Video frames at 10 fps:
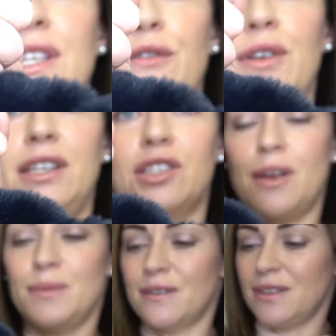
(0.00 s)
different in
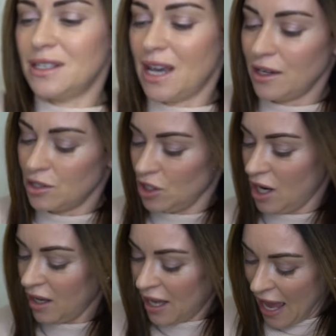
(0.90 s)
terms of the
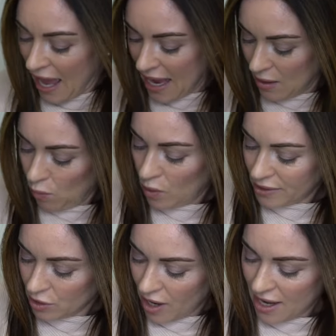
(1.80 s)
texture. And
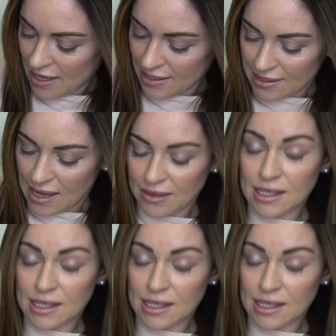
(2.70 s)
what's great is that